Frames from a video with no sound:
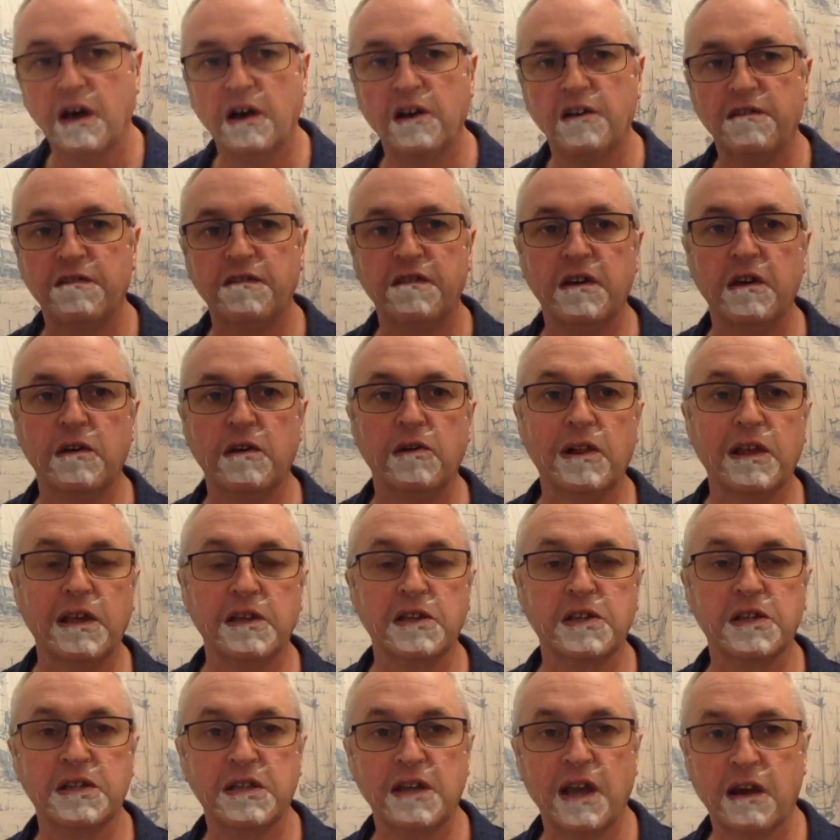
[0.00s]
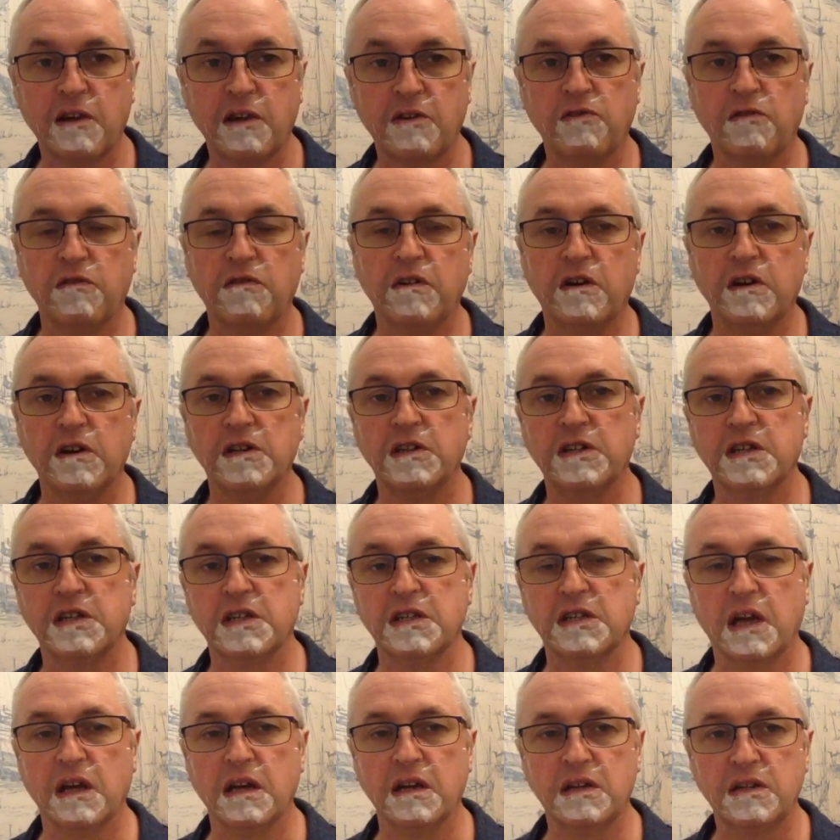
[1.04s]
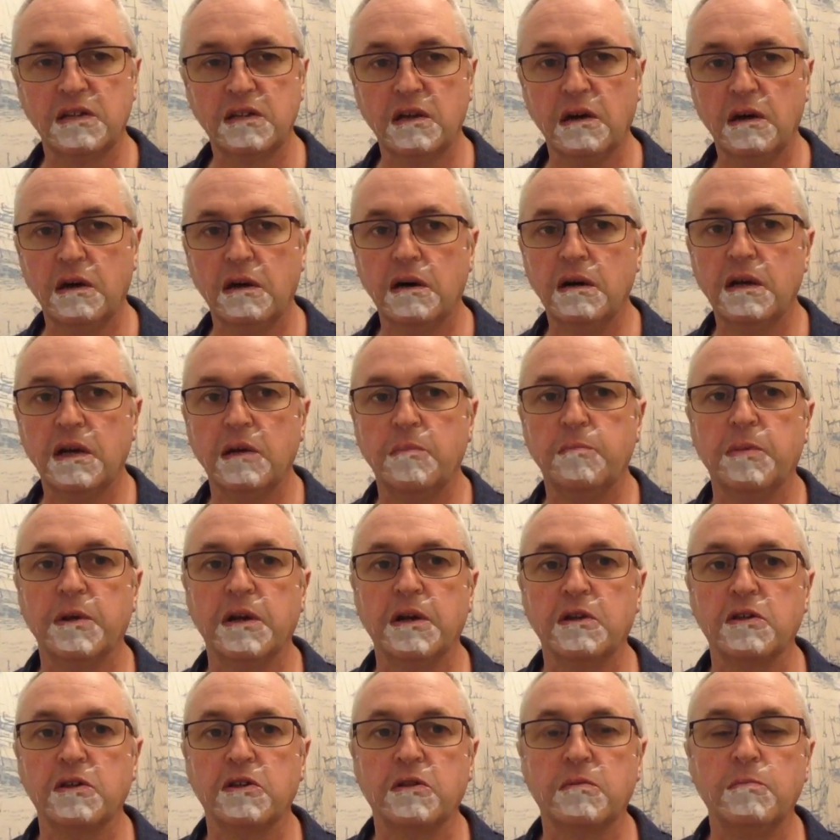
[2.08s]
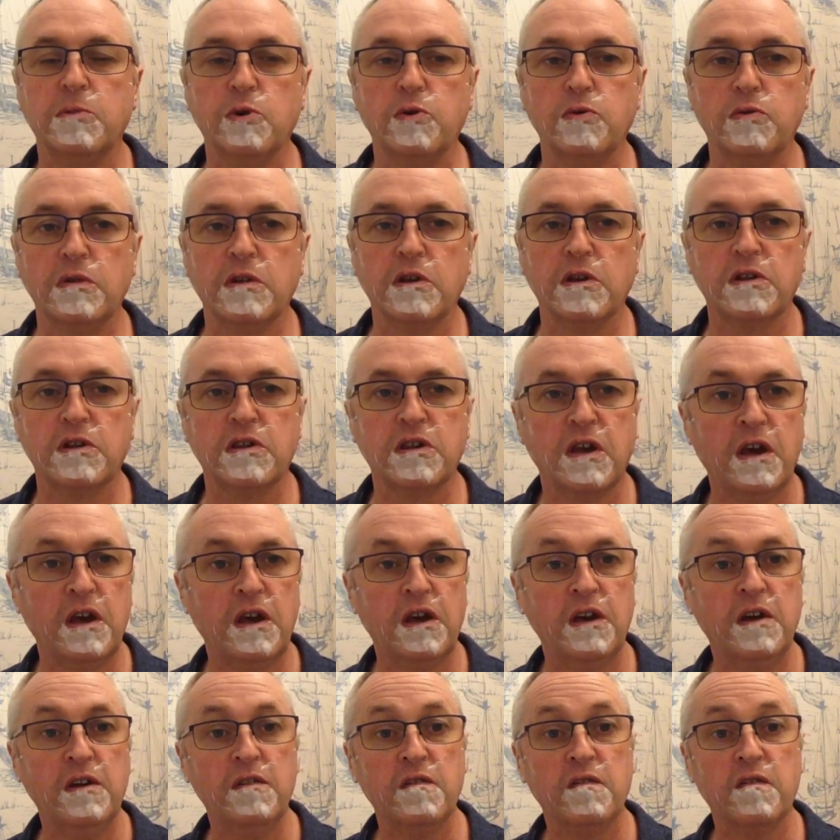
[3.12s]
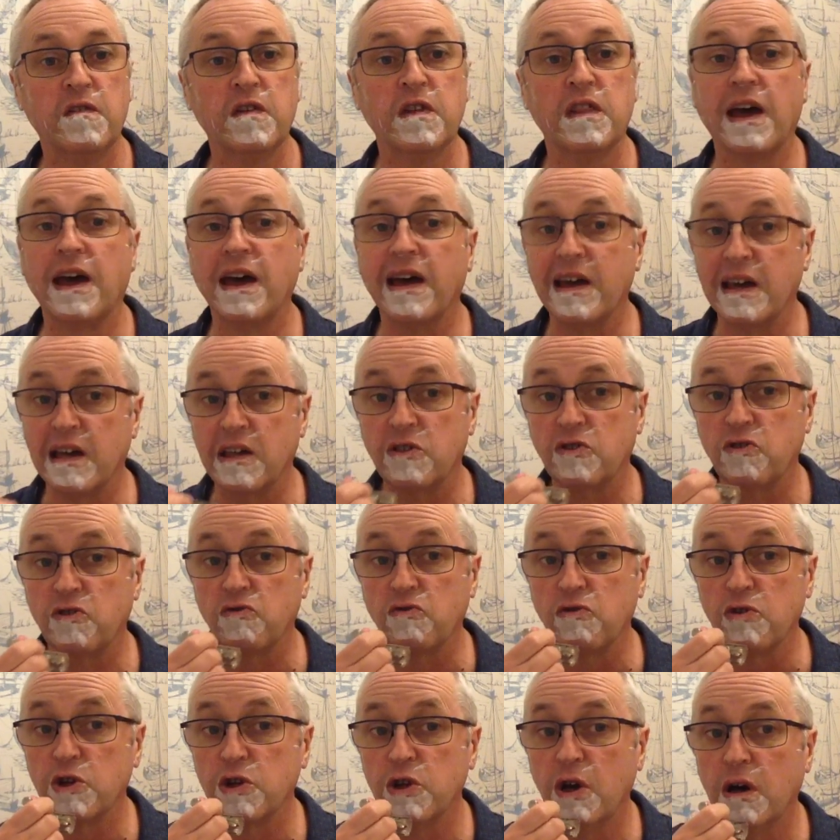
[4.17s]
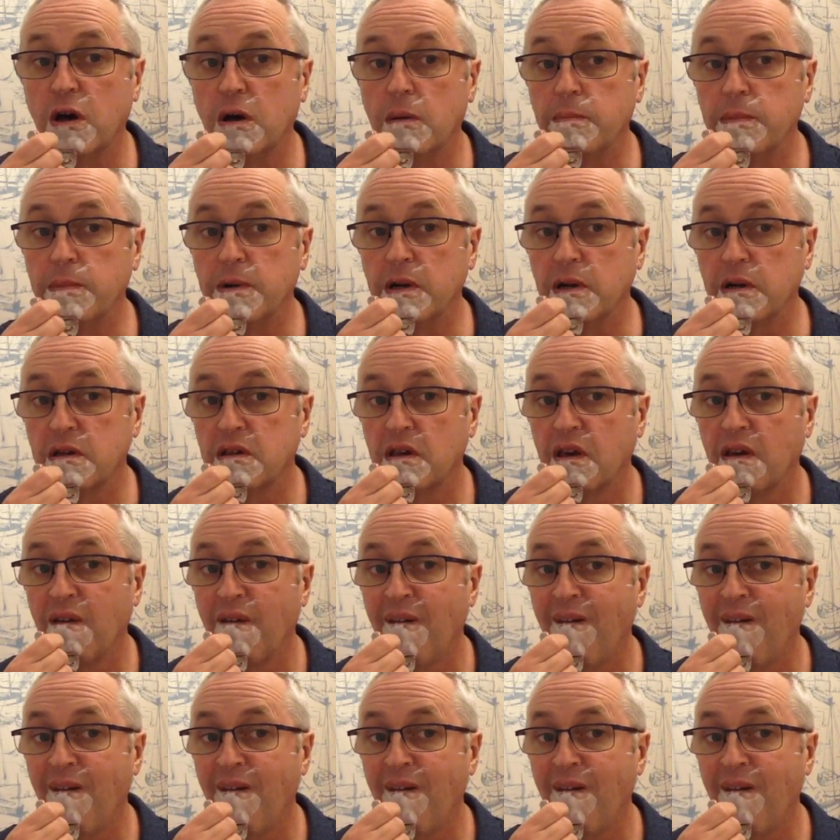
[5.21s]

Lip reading: I feel it sacrifices a tiny bit of smoothness for that extra sharpness.